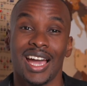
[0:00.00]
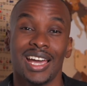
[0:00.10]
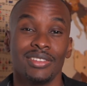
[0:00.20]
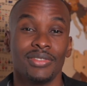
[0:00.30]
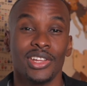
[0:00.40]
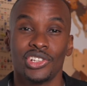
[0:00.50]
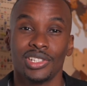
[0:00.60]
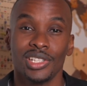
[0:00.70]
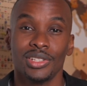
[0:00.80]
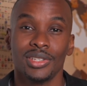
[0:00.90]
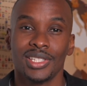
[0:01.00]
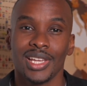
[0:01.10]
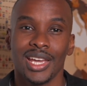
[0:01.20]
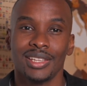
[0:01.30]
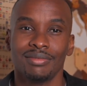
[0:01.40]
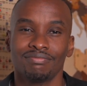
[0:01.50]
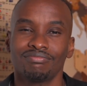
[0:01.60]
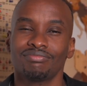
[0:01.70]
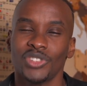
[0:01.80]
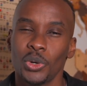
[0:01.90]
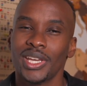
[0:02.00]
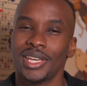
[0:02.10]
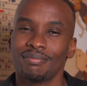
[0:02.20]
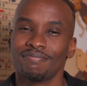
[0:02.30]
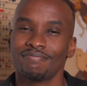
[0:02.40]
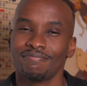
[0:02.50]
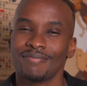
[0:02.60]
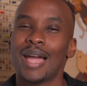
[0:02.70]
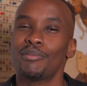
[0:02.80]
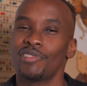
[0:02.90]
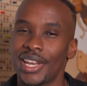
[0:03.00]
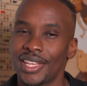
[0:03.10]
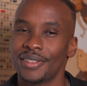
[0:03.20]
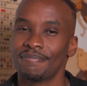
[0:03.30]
And eventually you decide, okay, I'm ready.